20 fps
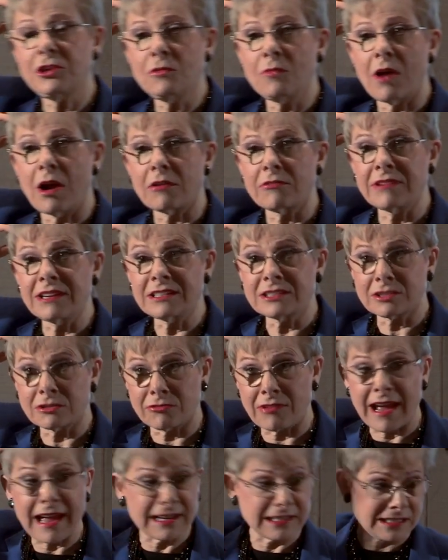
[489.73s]
you are
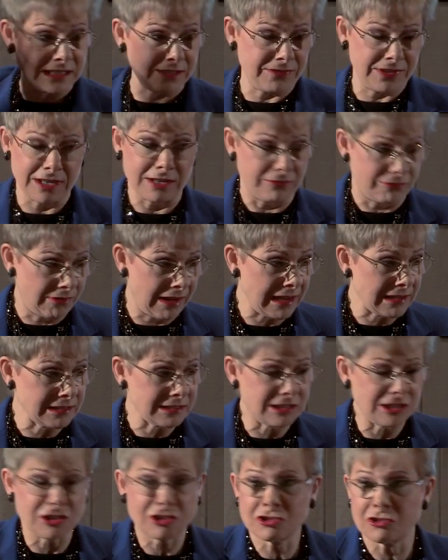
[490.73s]
interactive in a
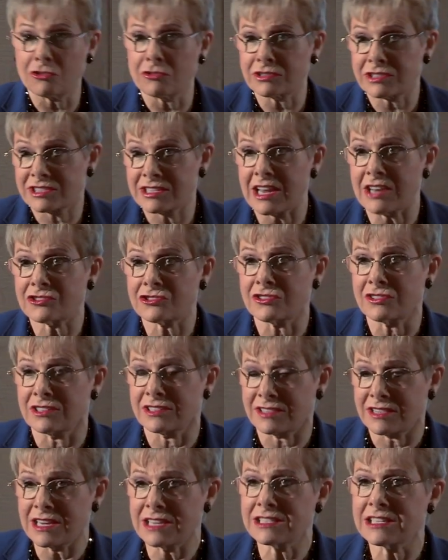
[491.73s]
relatively short session
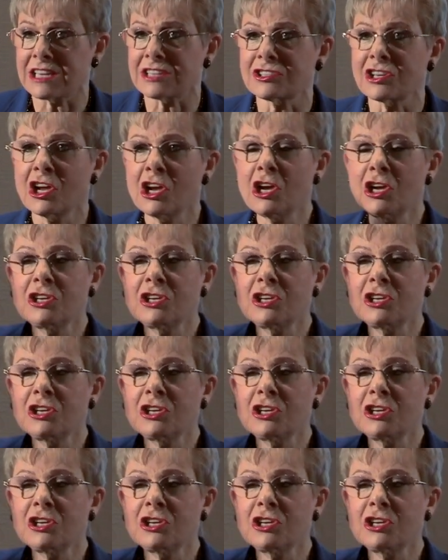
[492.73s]
as this is,